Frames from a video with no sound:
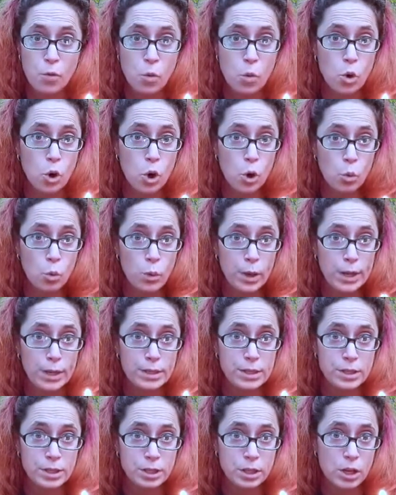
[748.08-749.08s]
Happy
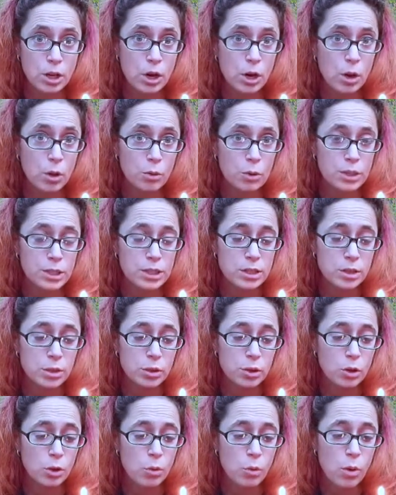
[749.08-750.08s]

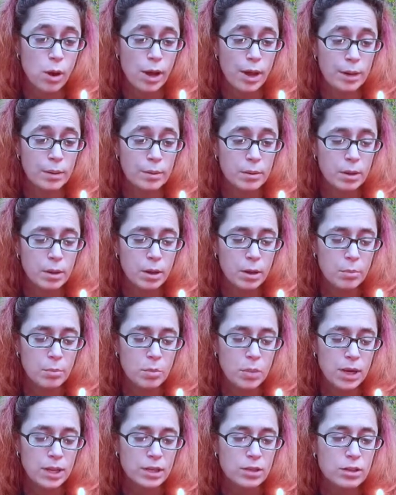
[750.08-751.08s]
birthday to
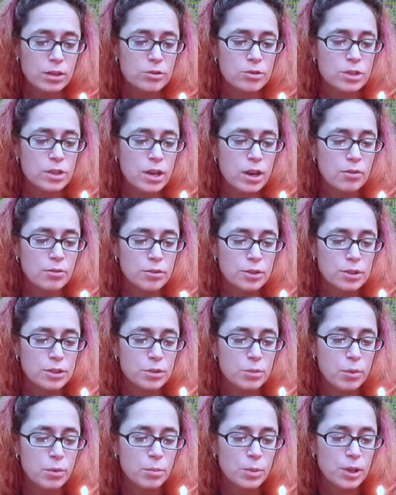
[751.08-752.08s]
my channel.
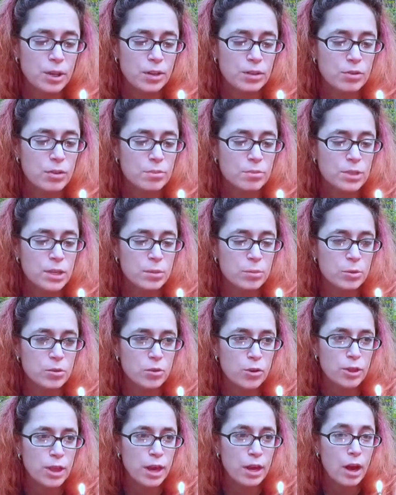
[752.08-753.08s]
How
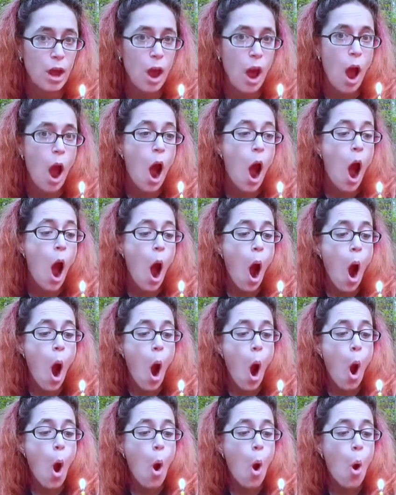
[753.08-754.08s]
old are you
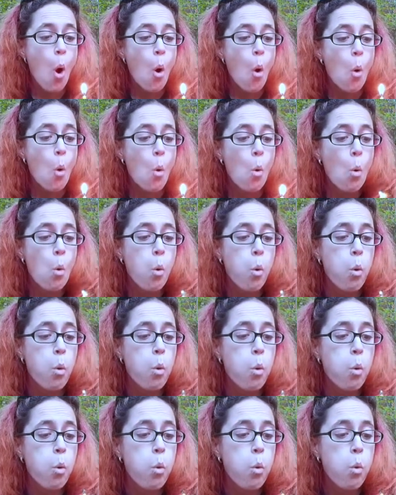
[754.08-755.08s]

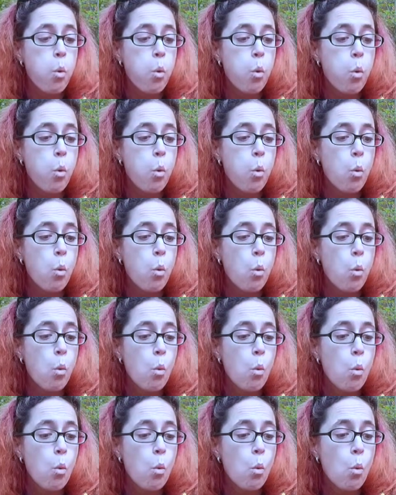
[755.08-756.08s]
now? Technically,
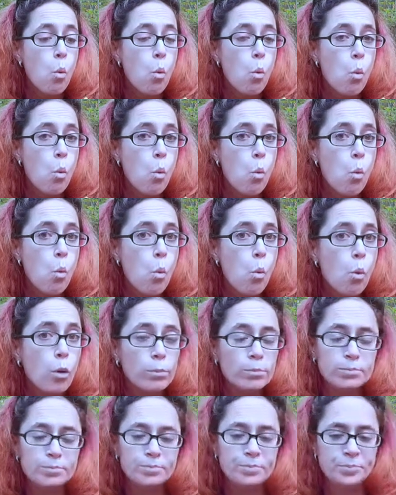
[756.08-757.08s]

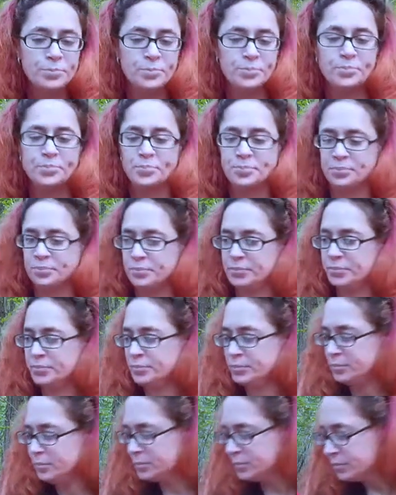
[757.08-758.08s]
4 weeks to go
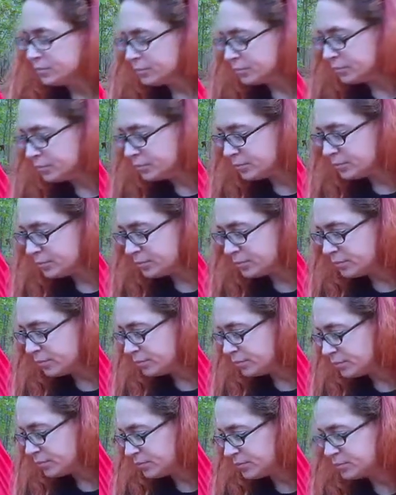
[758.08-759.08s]
until you're 1.
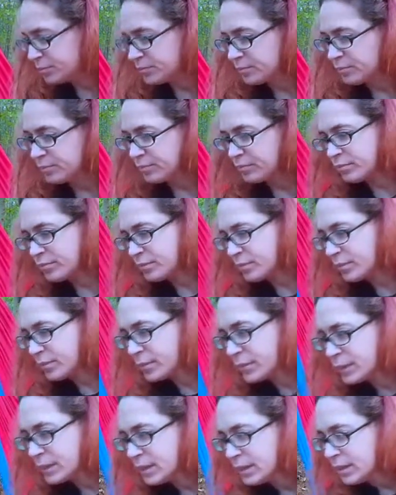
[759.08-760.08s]
But close
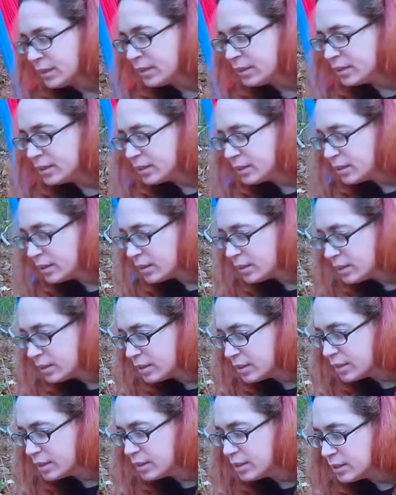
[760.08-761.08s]
enough because there won't be another
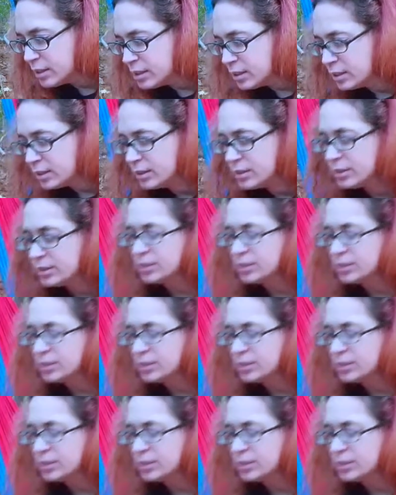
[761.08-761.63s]
update before then.